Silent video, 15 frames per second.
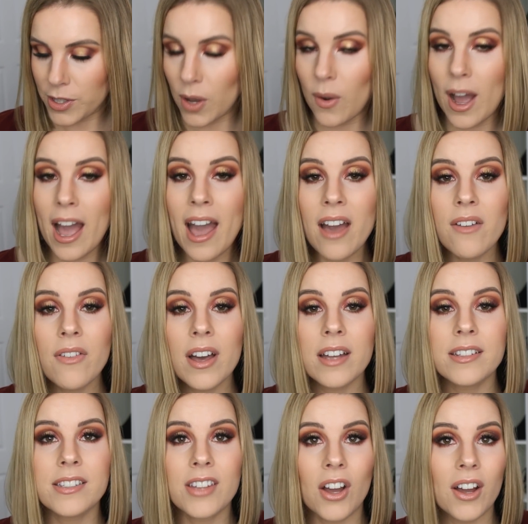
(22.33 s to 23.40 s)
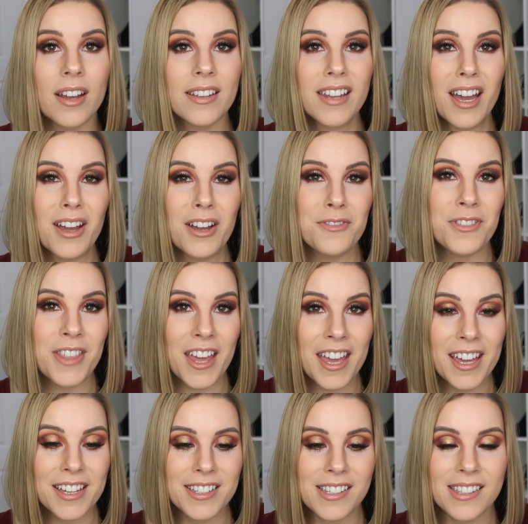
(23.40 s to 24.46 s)
So I have a ton of
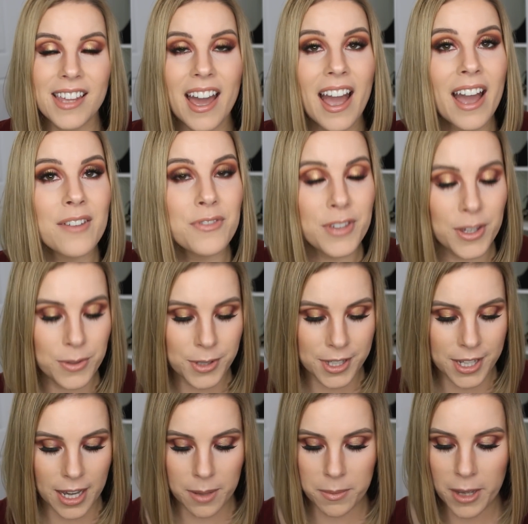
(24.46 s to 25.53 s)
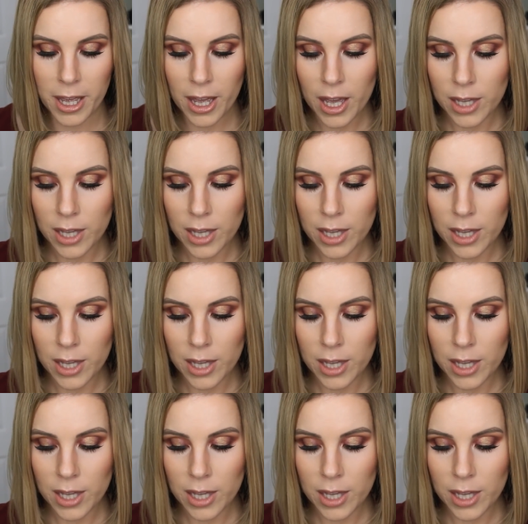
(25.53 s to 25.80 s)
things that I have used up.